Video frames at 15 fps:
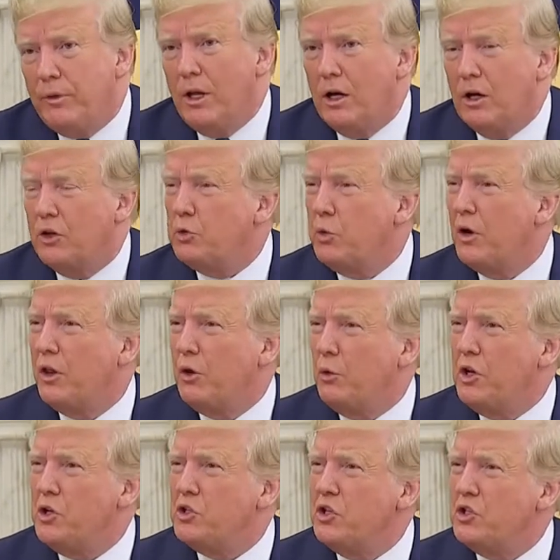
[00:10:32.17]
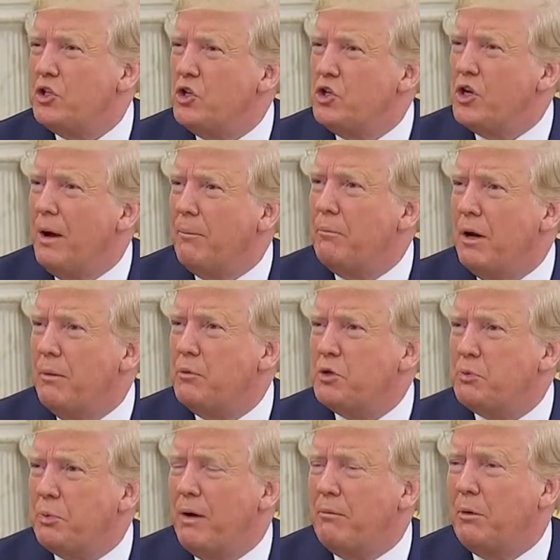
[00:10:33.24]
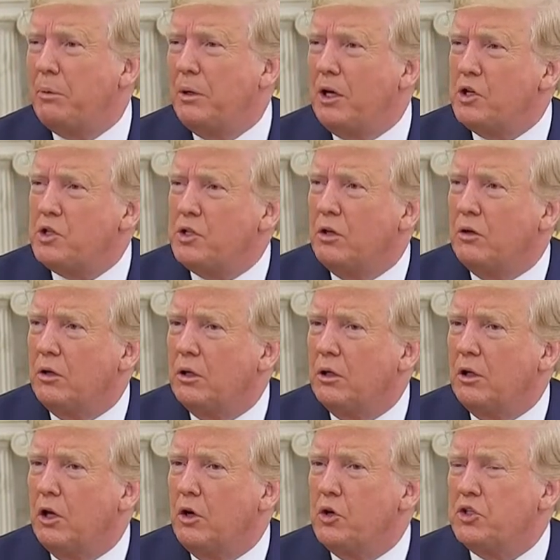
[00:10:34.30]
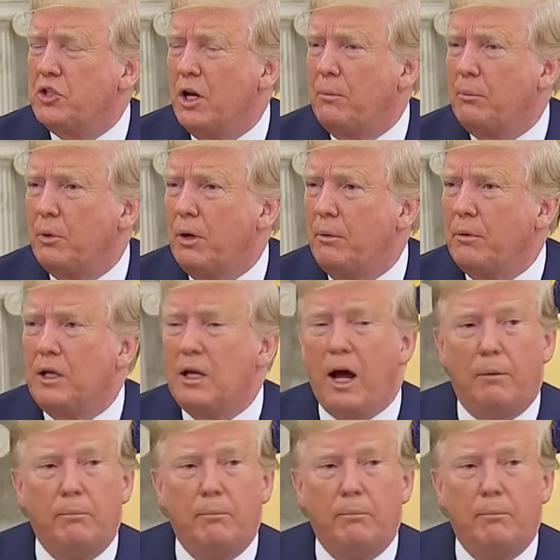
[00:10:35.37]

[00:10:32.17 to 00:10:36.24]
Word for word: you know, it's one of the reasons our job numbers probably are so good, lowest unemployment. Yeah.